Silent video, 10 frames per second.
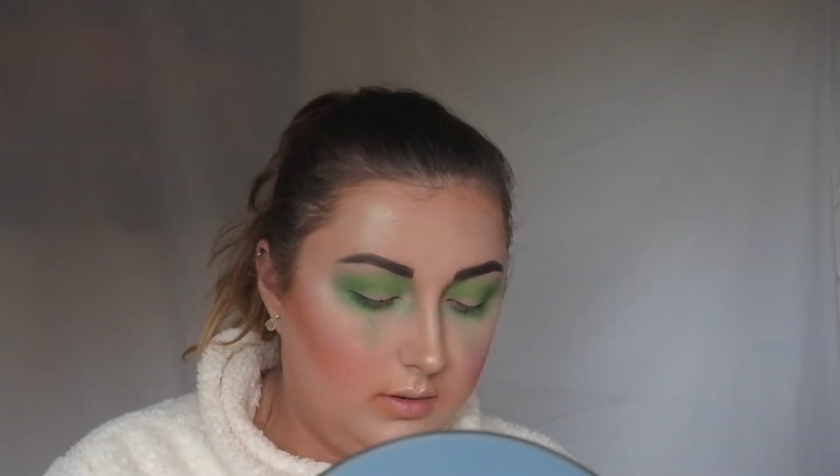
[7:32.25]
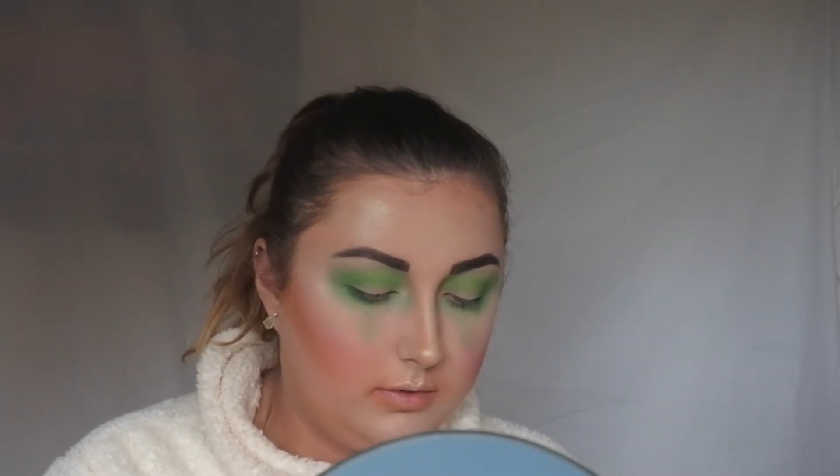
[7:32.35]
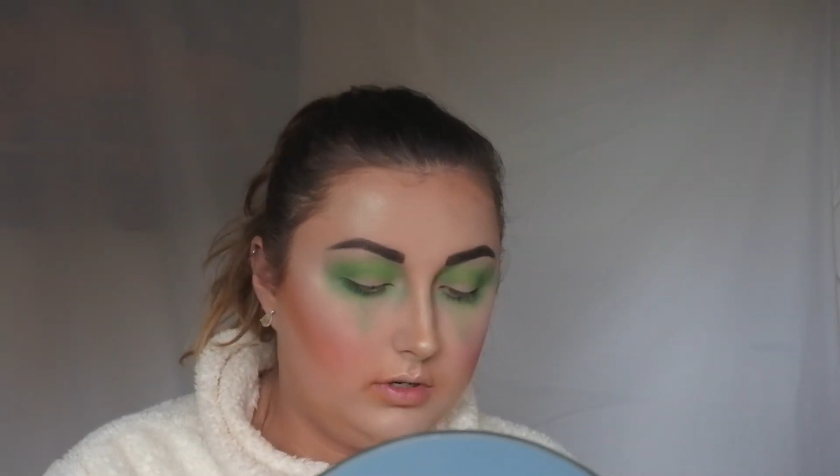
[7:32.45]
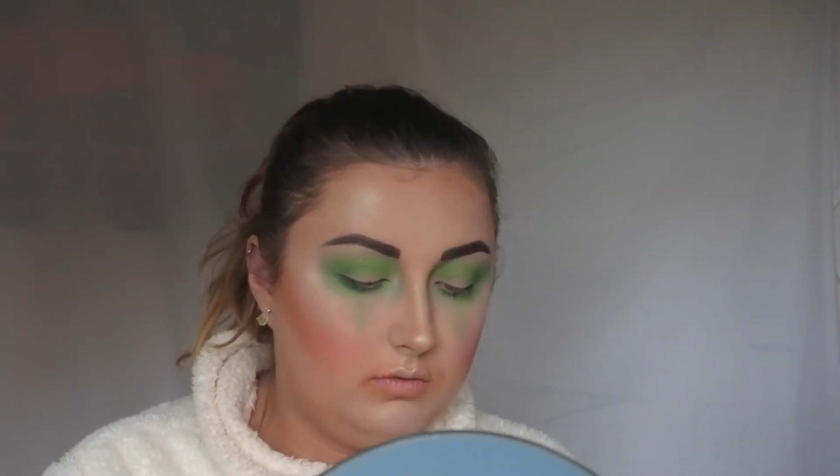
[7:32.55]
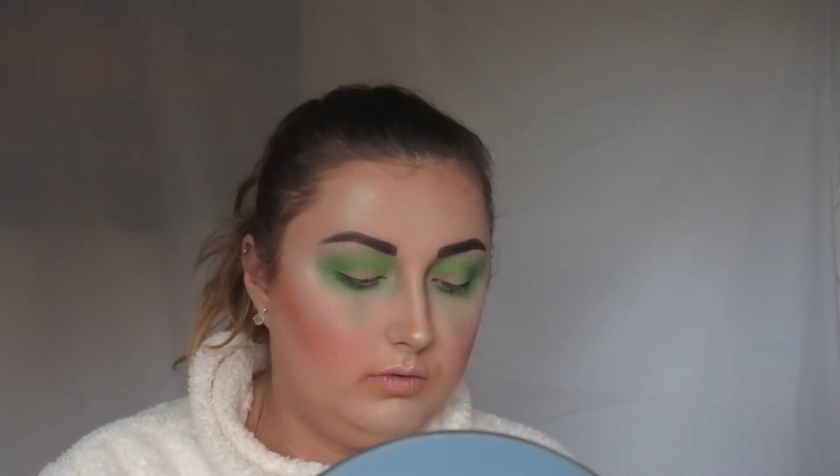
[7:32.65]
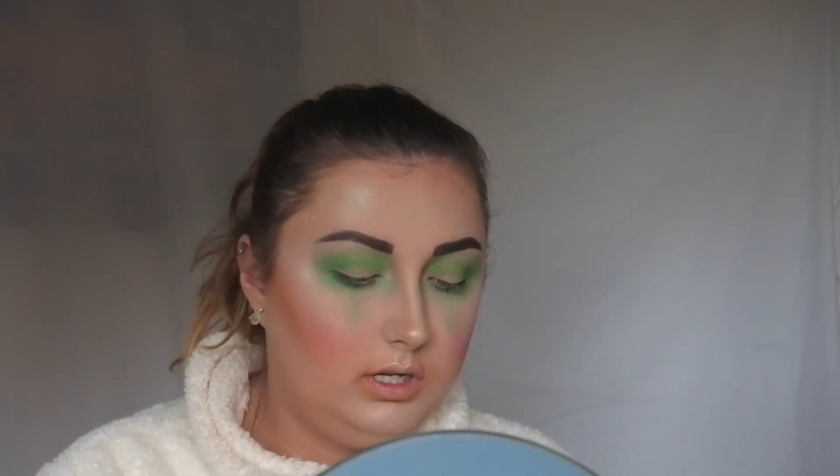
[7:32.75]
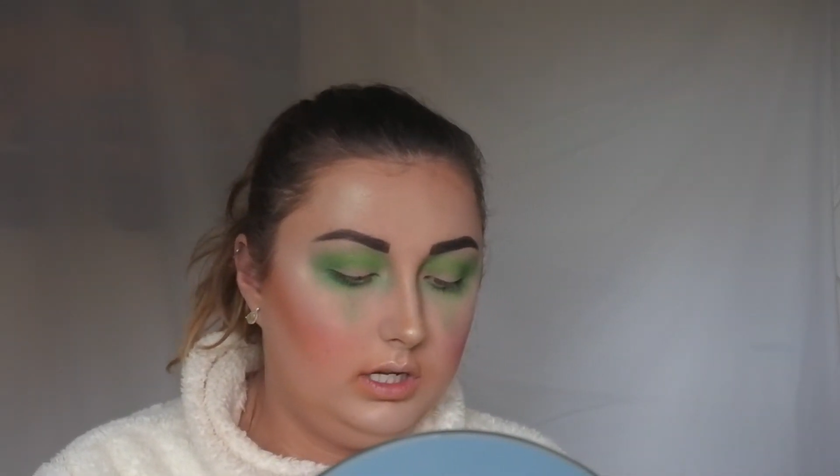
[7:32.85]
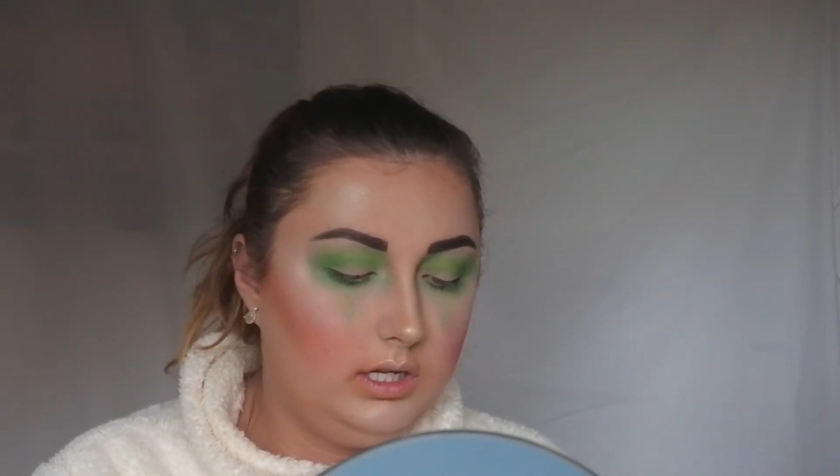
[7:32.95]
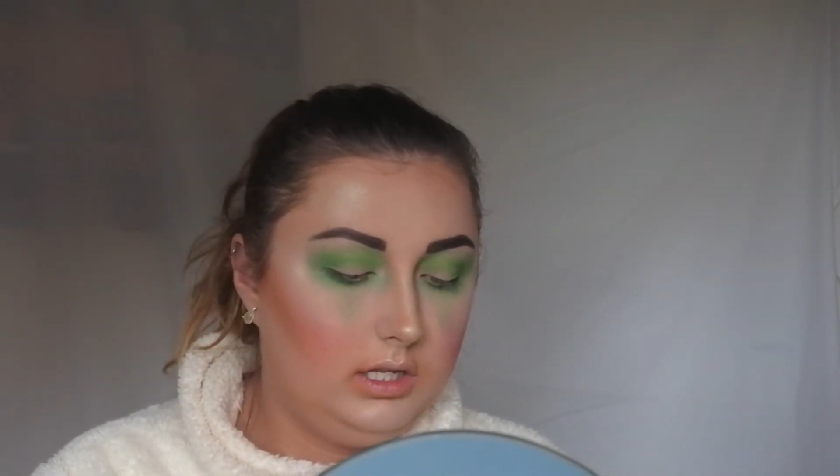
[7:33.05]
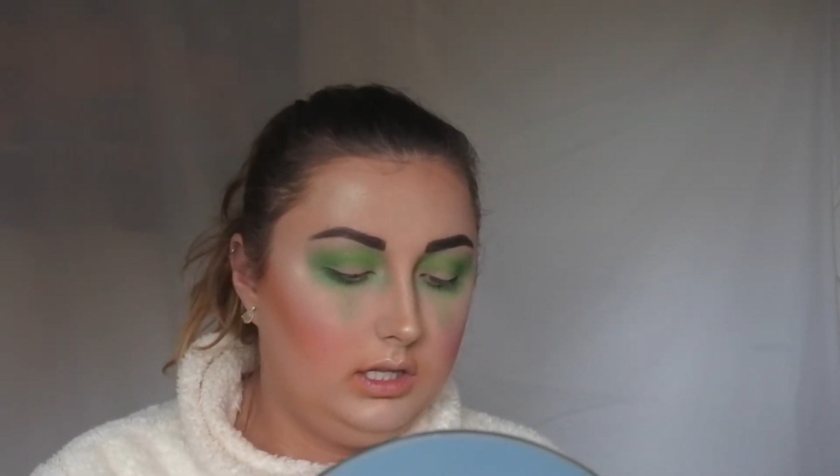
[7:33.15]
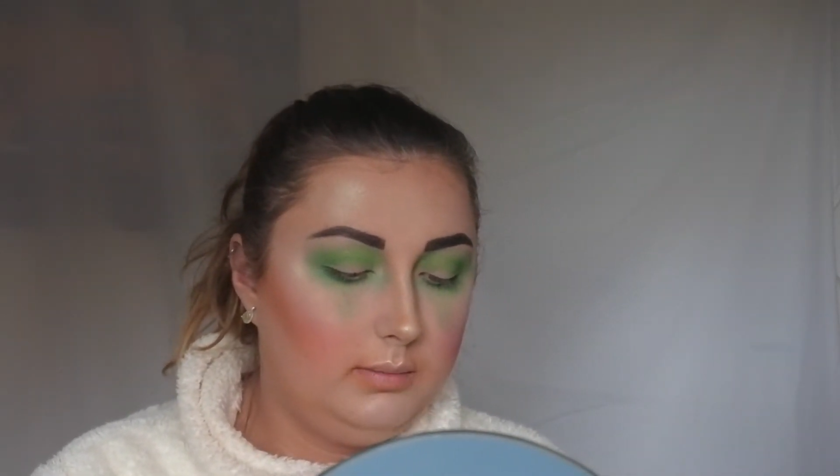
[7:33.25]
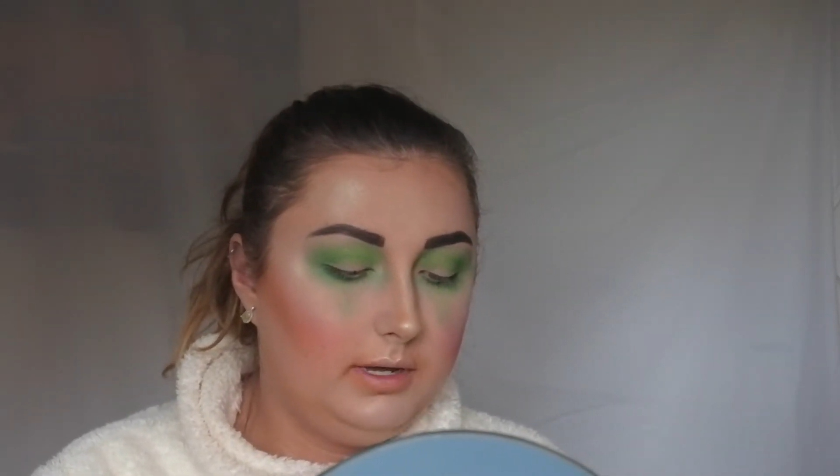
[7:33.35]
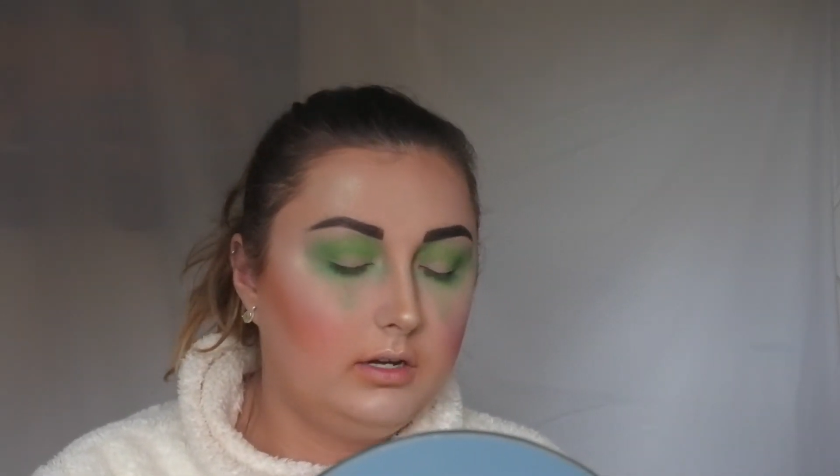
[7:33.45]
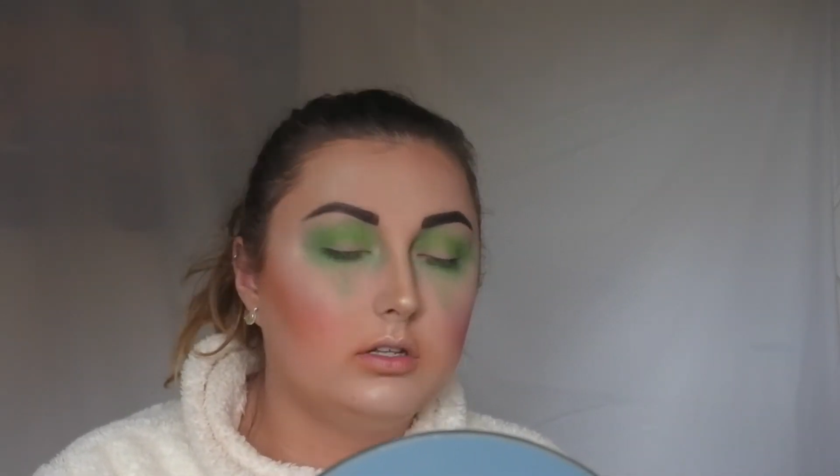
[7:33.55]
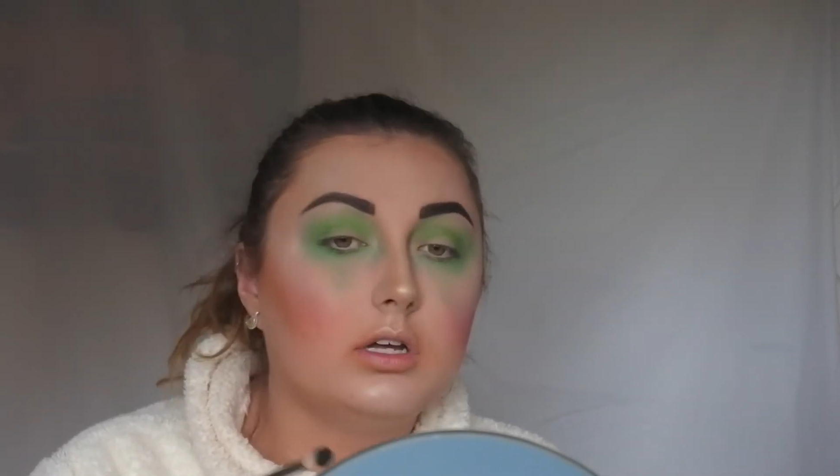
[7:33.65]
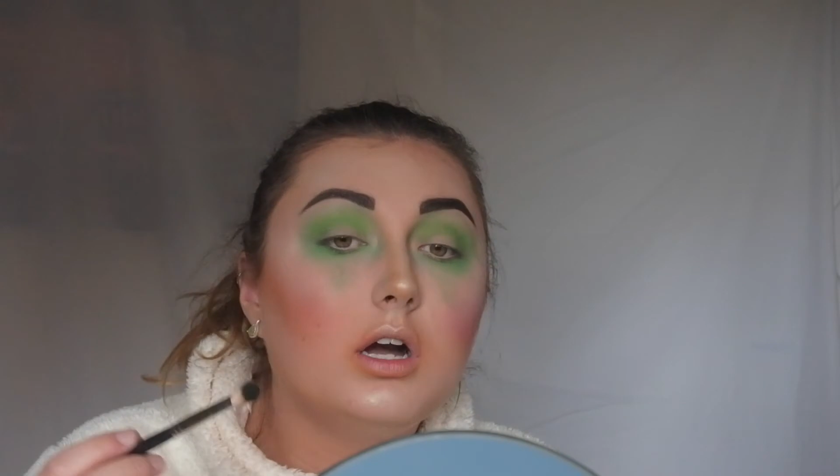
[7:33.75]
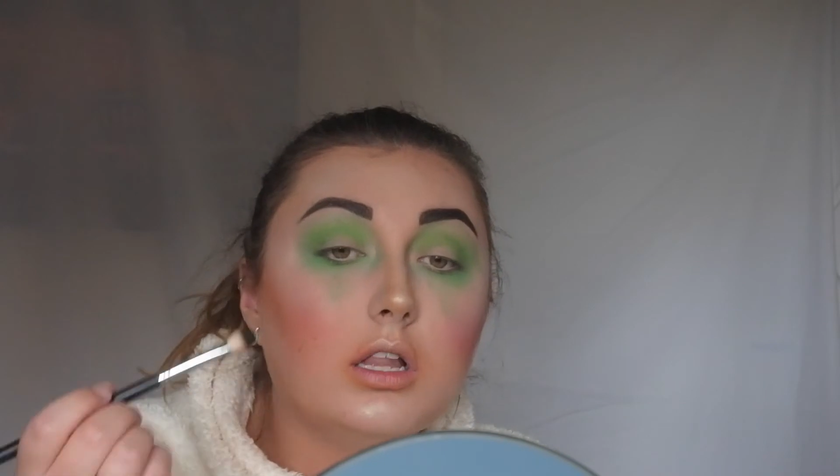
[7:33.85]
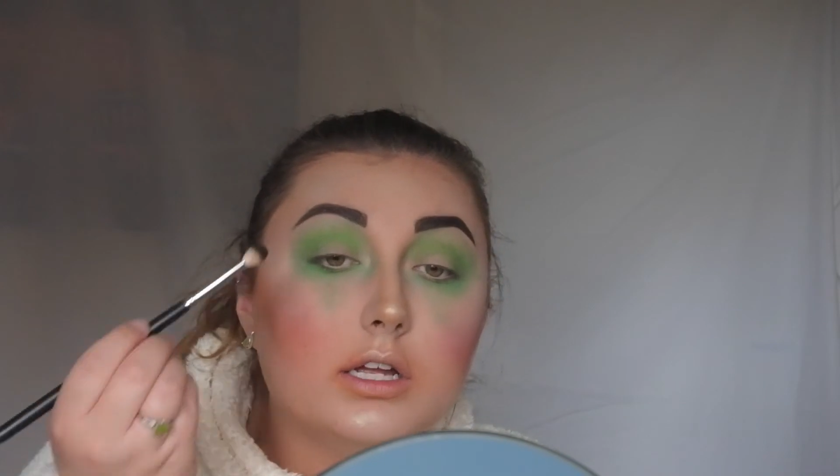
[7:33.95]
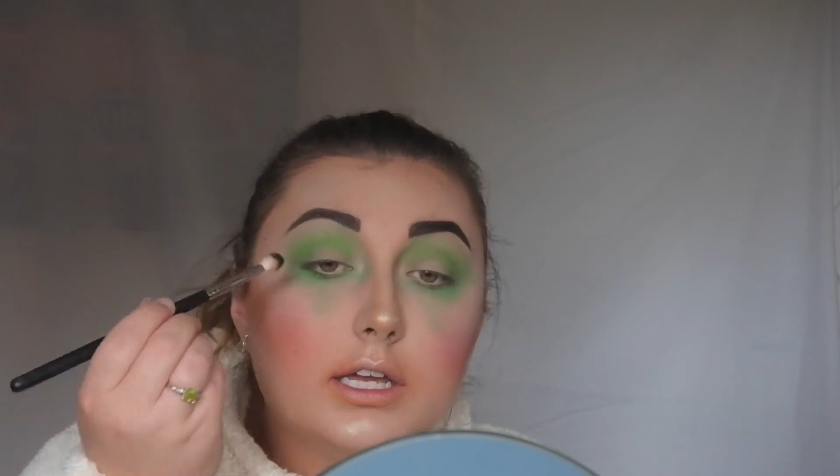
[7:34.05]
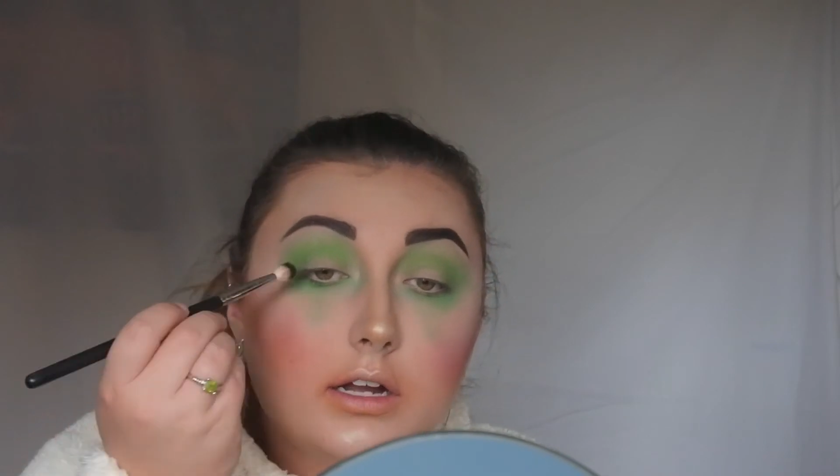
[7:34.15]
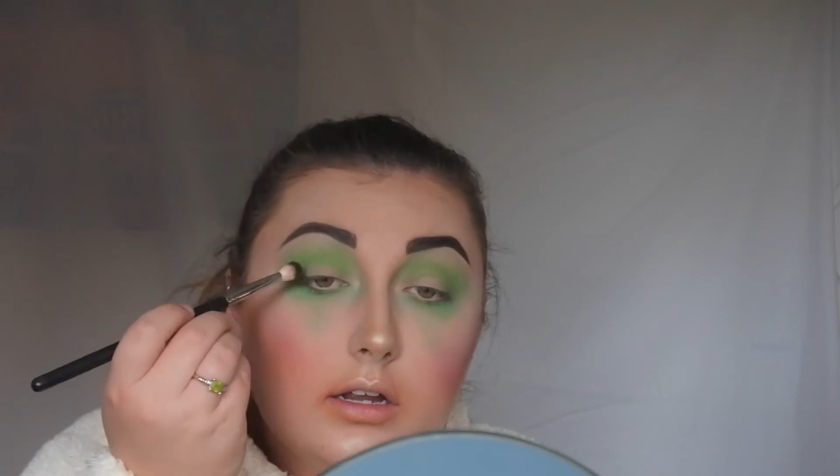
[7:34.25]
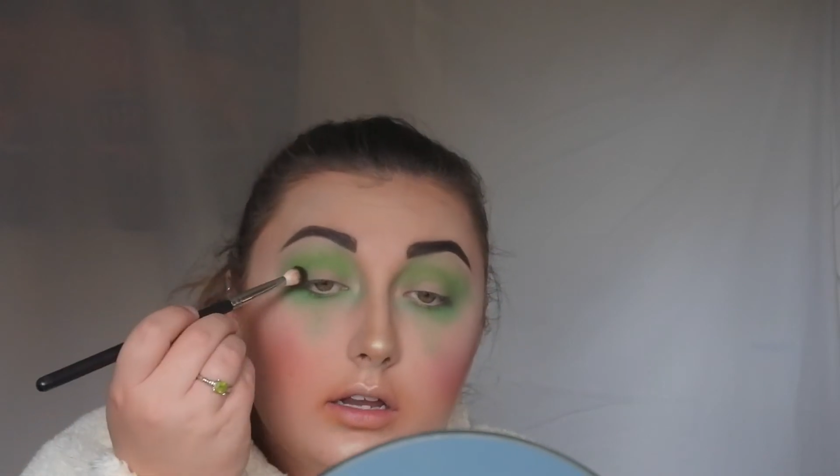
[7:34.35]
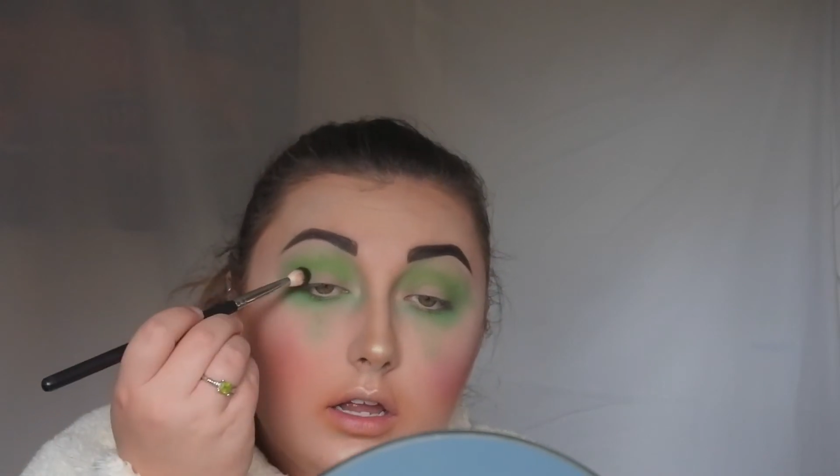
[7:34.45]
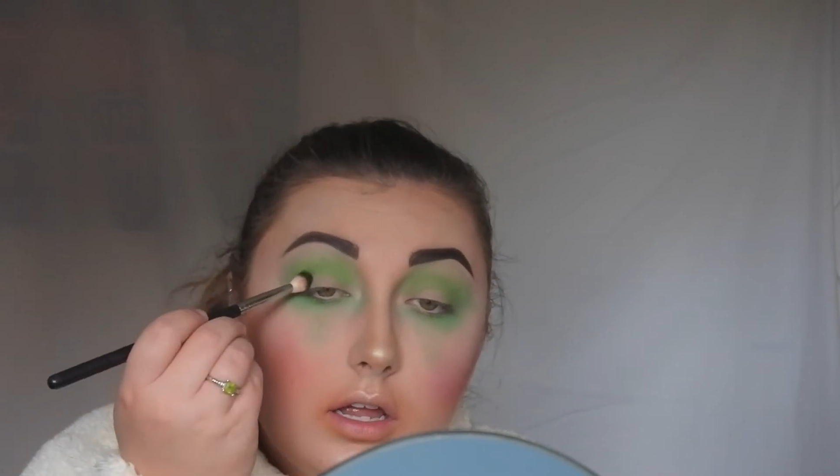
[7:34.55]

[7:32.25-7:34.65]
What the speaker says: We're going to really pack on the colour here,